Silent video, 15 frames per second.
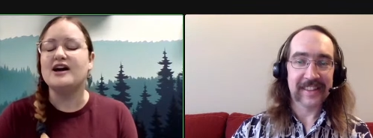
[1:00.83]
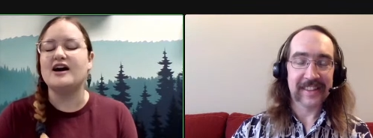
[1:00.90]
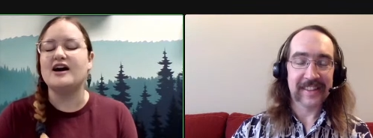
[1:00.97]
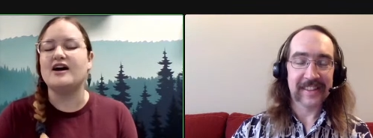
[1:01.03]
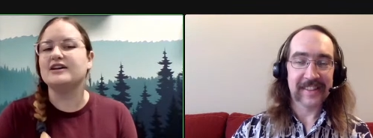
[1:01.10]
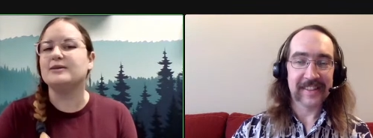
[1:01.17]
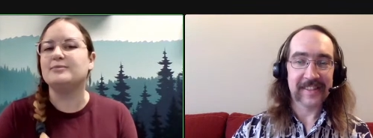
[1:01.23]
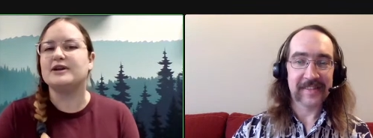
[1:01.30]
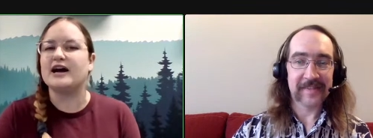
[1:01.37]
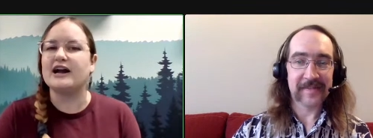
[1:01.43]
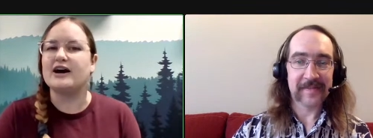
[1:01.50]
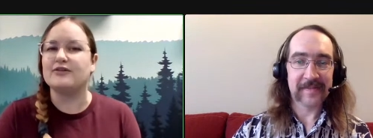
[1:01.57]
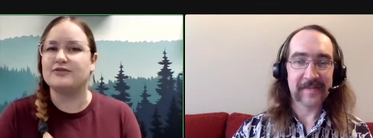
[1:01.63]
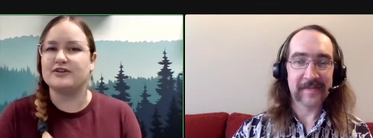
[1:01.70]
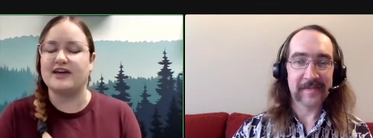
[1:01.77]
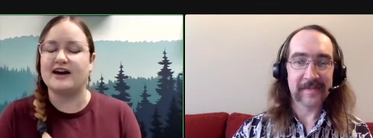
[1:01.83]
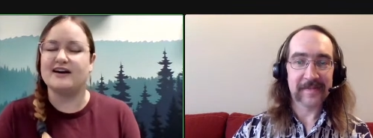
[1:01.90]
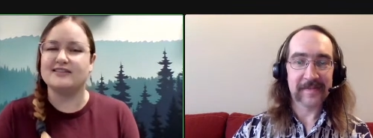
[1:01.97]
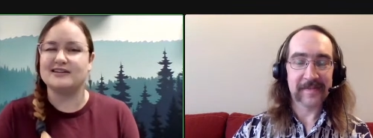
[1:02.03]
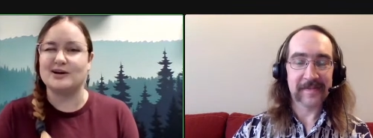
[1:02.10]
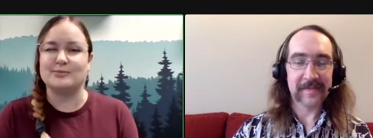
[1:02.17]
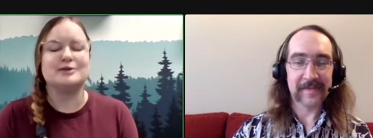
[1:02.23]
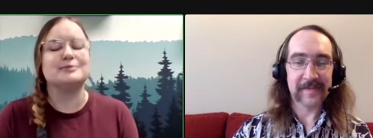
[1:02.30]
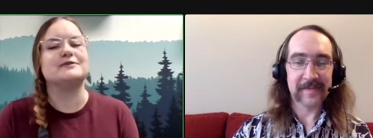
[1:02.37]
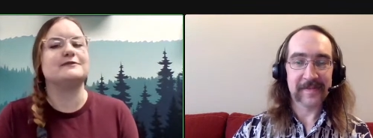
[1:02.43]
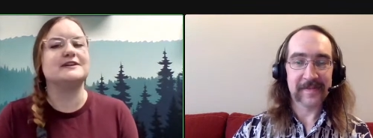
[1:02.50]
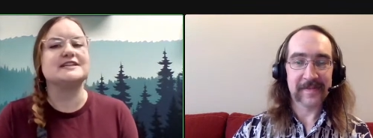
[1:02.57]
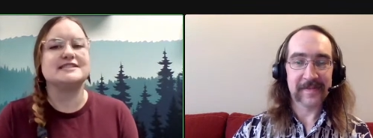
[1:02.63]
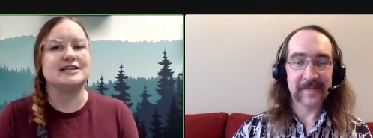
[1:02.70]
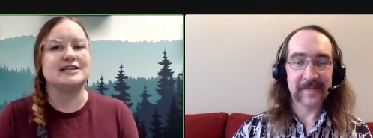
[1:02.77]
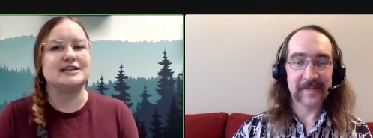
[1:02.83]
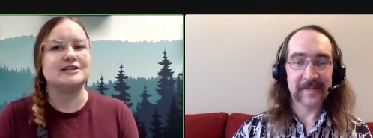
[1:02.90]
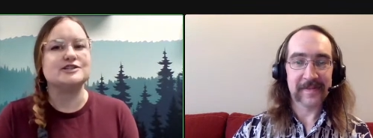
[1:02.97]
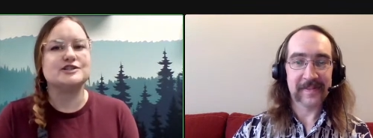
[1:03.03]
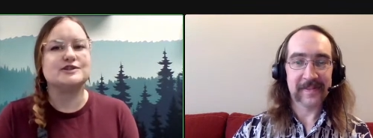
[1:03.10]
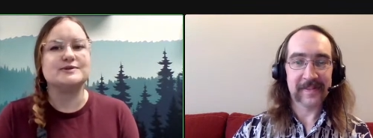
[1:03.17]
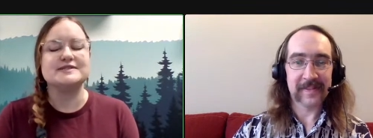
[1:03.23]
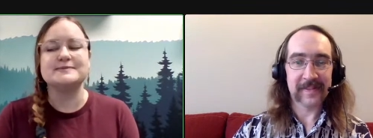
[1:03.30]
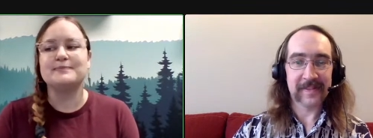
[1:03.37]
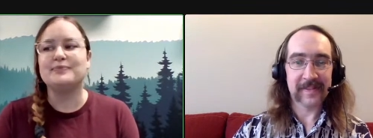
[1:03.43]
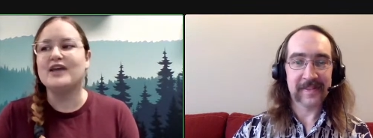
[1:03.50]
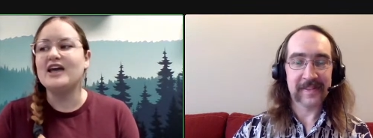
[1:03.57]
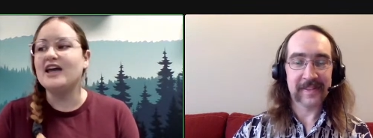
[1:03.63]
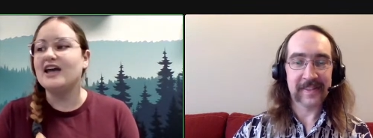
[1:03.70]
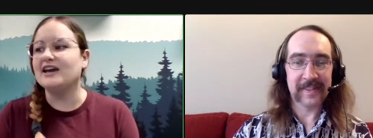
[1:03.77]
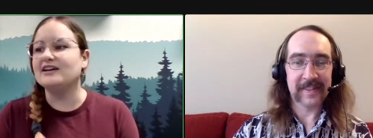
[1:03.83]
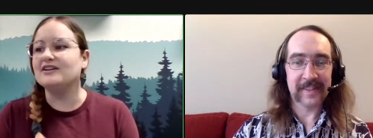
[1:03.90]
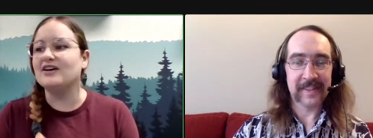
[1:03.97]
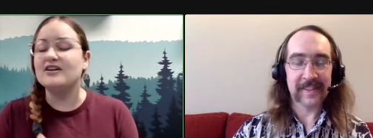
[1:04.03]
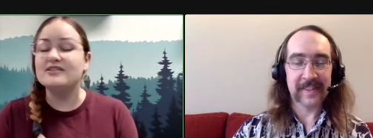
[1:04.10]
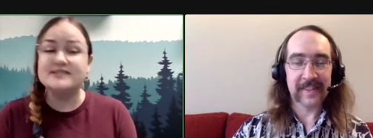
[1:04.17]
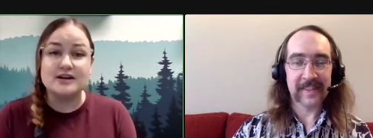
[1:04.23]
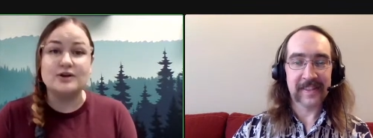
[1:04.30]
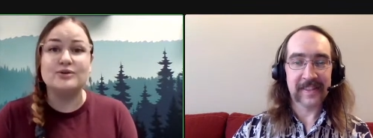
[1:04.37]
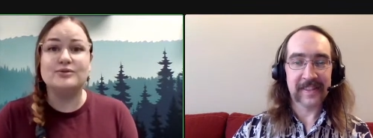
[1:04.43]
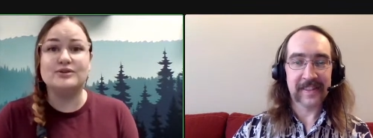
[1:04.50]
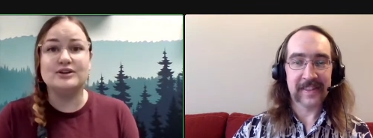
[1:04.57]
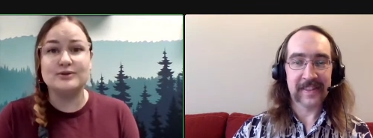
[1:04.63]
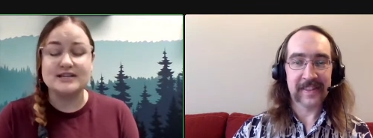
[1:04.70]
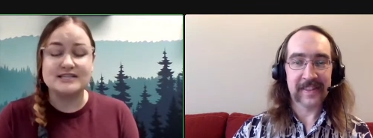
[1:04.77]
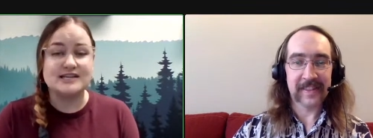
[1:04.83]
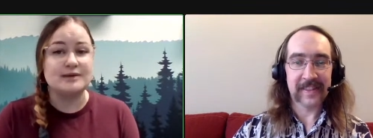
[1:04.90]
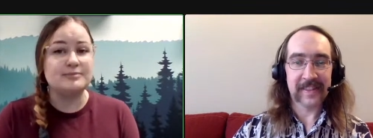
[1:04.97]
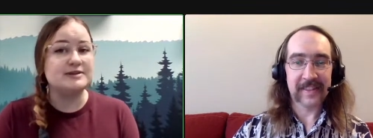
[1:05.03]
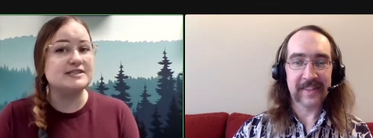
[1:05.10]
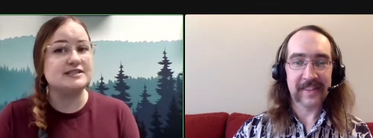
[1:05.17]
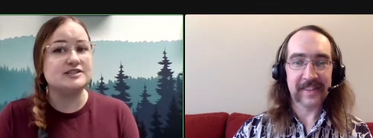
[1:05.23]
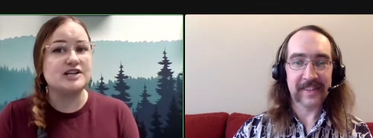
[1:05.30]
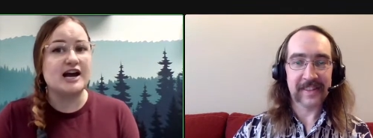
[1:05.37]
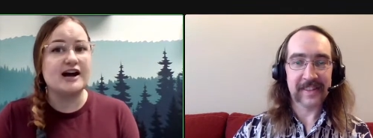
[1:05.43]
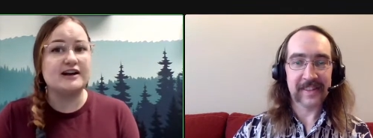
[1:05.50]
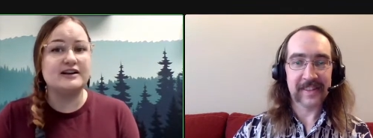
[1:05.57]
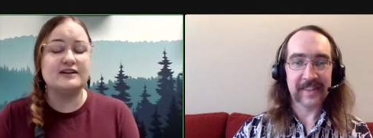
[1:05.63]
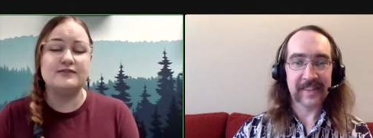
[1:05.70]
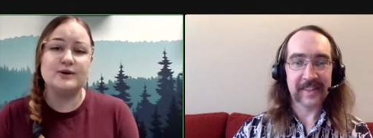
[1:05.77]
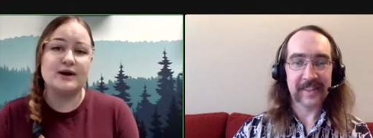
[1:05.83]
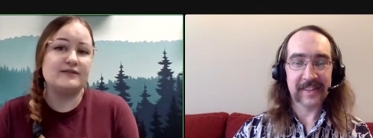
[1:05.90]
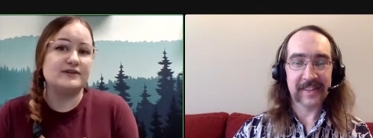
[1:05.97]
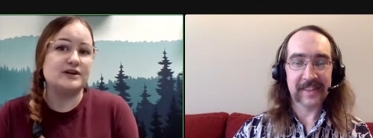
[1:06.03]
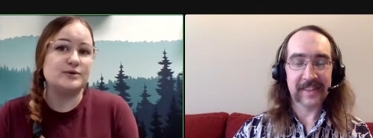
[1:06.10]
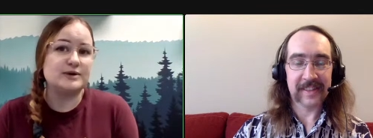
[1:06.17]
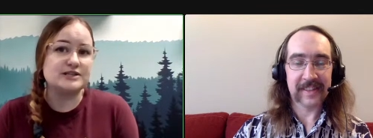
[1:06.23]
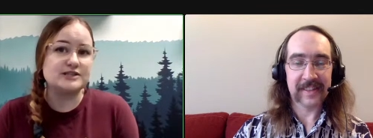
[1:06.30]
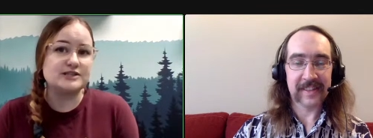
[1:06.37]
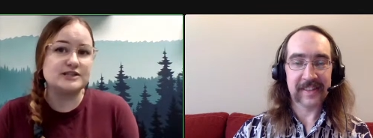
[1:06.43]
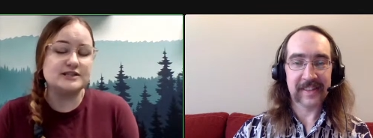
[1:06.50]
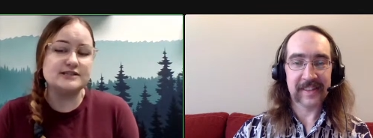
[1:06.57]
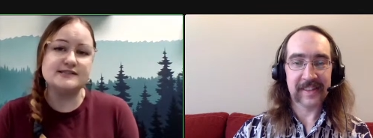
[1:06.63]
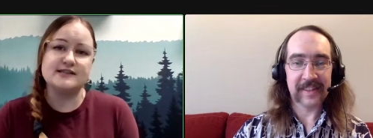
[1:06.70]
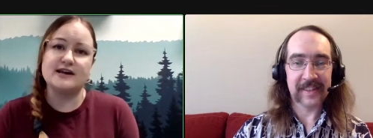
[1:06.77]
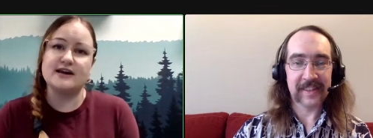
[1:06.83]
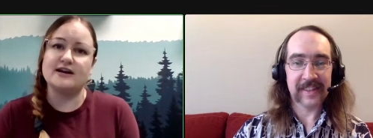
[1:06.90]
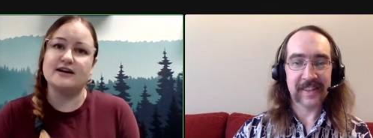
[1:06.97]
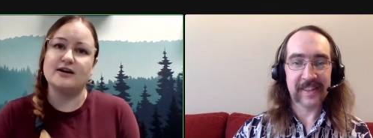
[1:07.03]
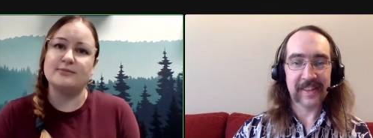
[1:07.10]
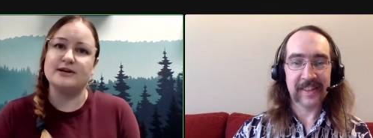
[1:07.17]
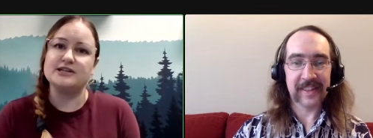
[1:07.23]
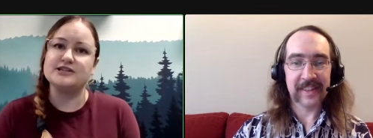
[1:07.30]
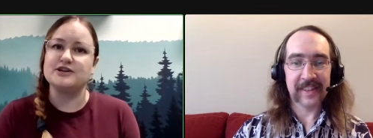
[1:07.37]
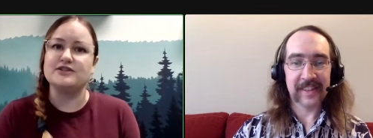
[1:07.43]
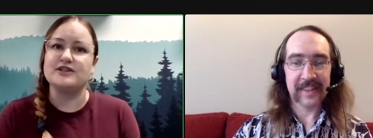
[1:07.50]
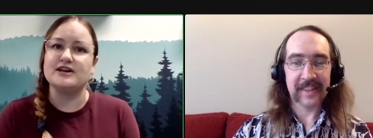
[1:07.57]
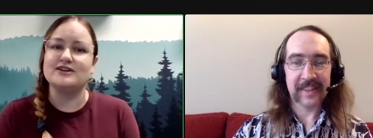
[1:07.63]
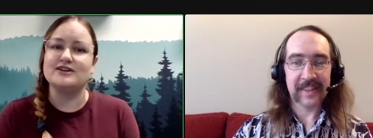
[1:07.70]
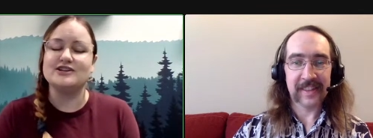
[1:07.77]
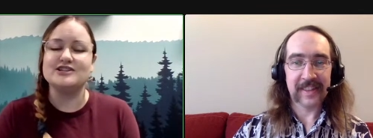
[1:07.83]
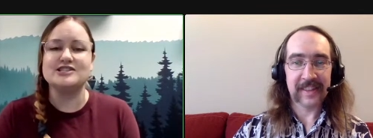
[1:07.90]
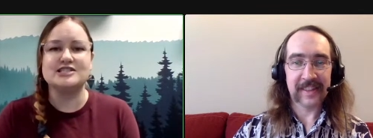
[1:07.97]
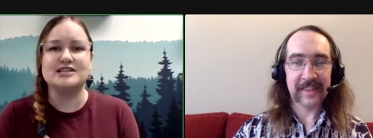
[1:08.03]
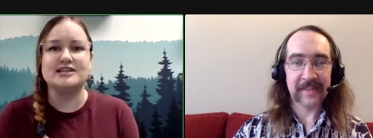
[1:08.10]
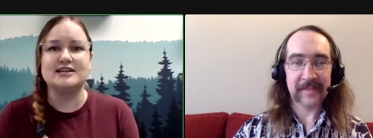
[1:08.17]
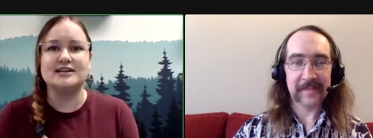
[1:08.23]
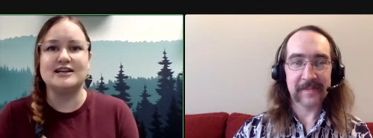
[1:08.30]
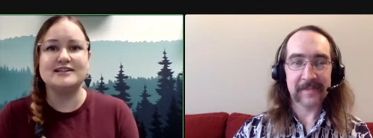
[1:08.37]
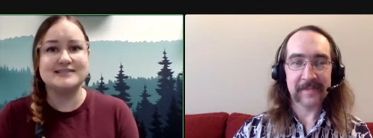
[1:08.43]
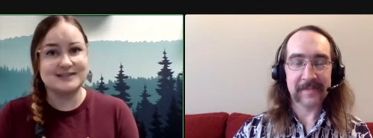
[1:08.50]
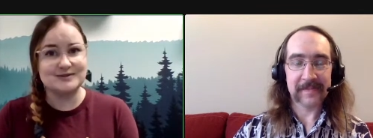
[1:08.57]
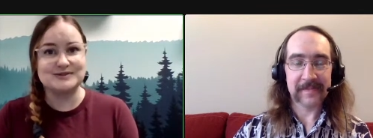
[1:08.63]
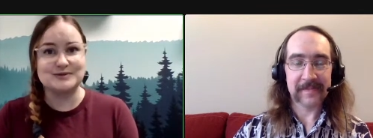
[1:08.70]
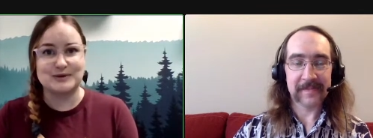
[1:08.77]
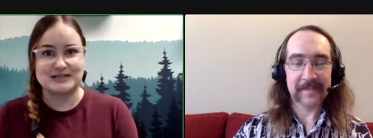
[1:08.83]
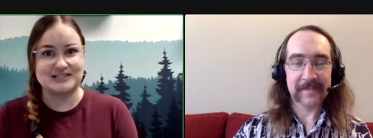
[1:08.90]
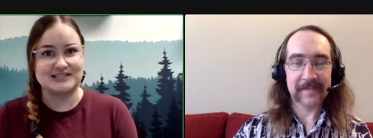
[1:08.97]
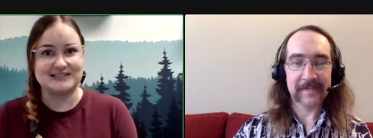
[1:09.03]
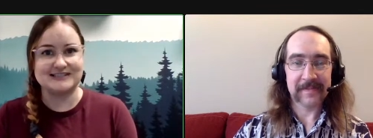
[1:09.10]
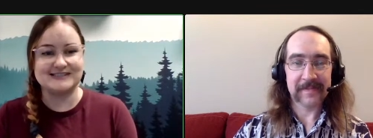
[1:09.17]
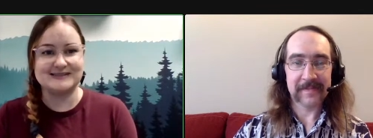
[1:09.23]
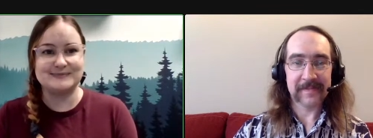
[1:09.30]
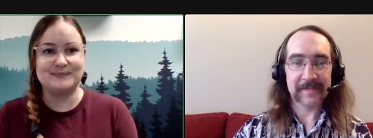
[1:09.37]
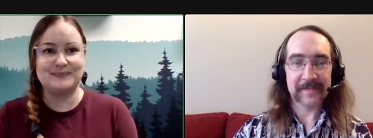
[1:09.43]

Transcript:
Speaker 1: I'll keep an eye out for that and then I'll be able to fix any issues. And also, you can type into the chat if you have any questions, and I'll make sure that Christian gets those questions.